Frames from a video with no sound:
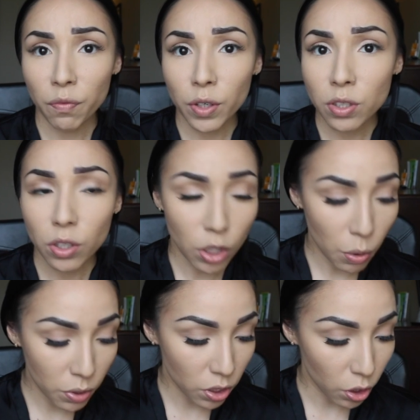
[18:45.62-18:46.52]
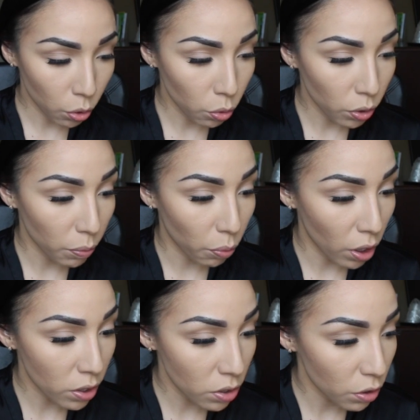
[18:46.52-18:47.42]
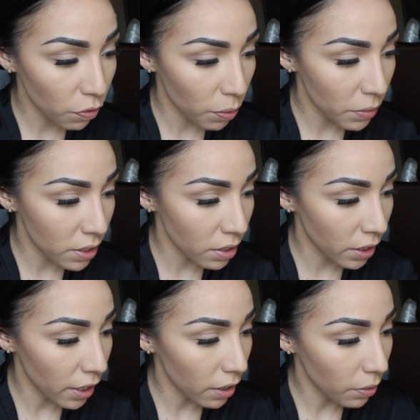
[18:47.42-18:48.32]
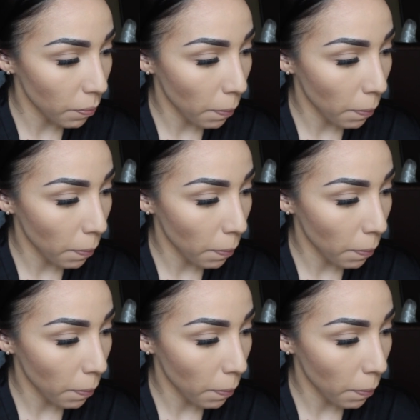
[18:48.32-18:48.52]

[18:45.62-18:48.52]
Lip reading: I'm first gonna go into the Hoola bronzer from this kit.